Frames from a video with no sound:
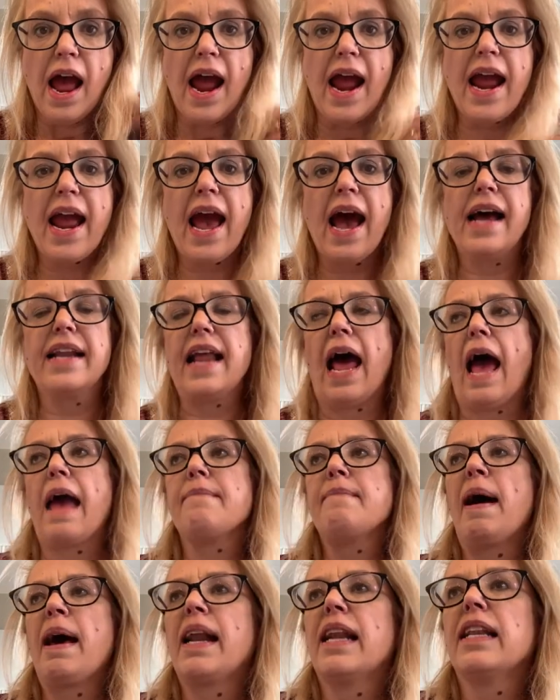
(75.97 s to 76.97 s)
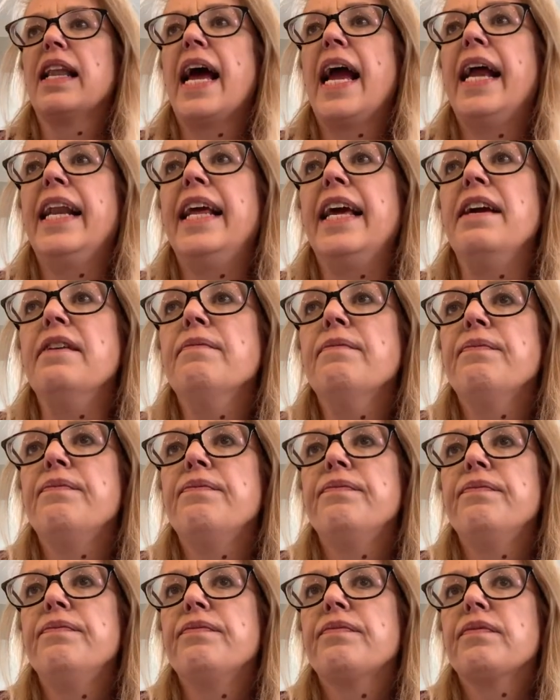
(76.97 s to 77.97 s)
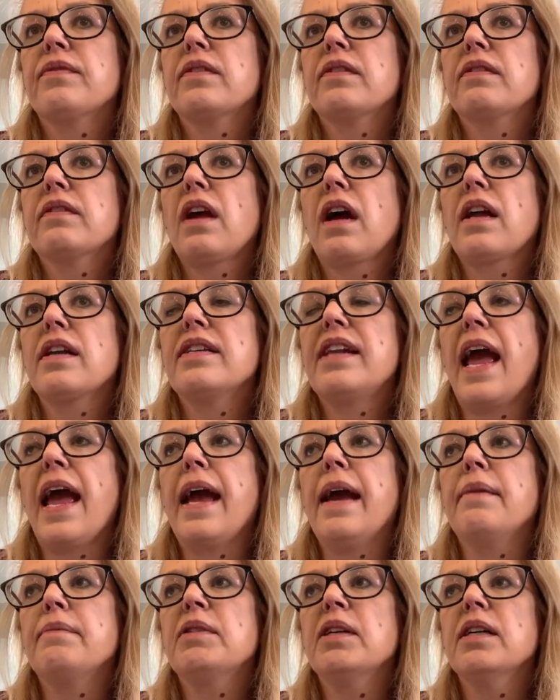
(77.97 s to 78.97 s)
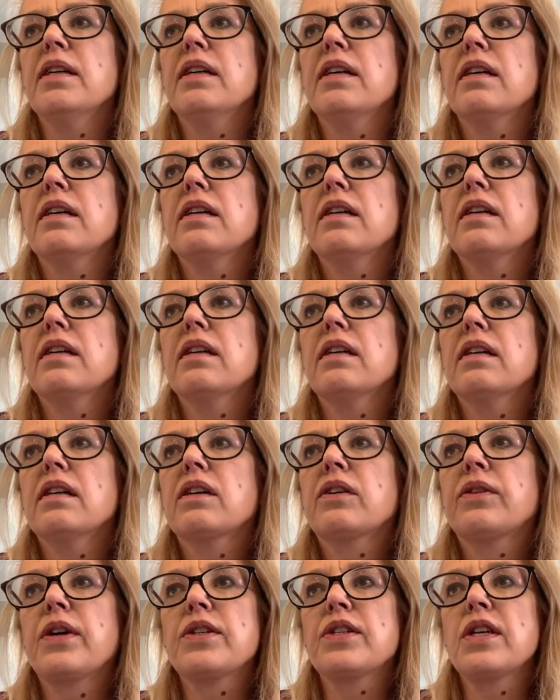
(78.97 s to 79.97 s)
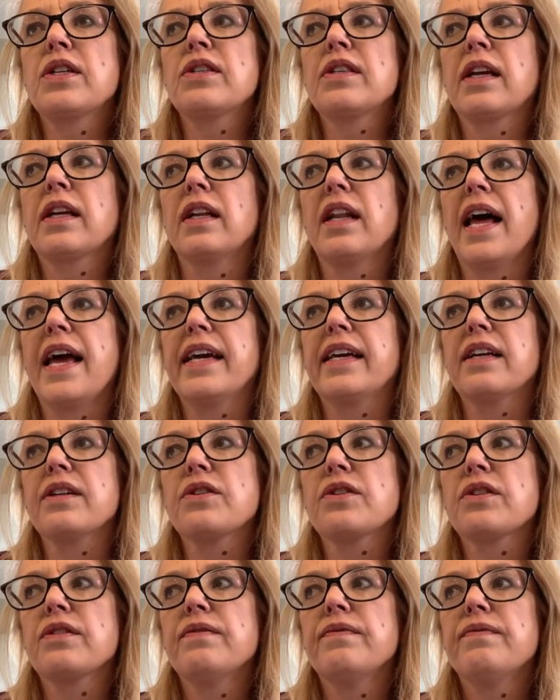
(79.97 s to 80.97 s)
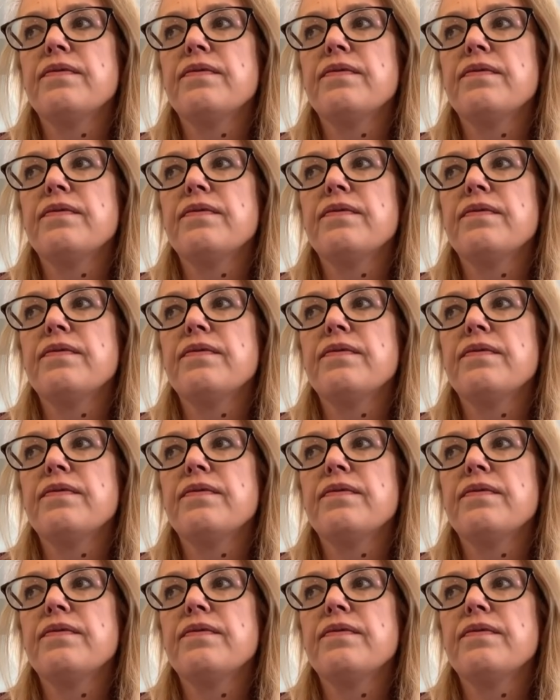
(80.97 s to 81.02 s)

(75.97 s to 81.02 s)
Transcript: And I met a lady named Chrissy Sigalakis,